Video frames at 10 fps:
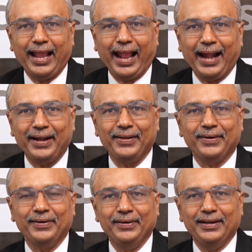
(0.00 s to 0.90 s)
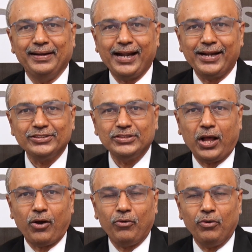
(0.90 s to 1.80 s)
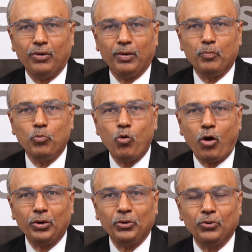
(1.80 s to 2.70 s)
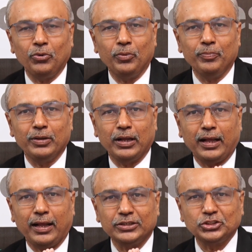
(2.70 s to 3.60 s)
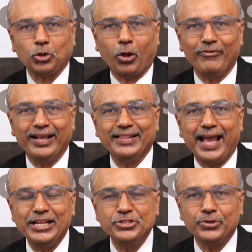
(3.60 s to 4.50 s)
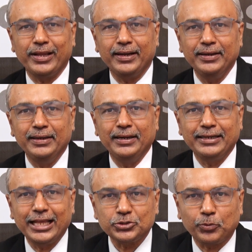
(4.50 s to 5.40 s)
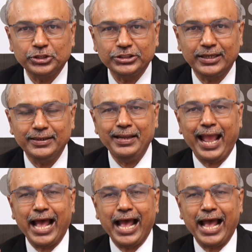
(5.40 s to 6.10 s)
and let us now move on to solving the ensuing test position.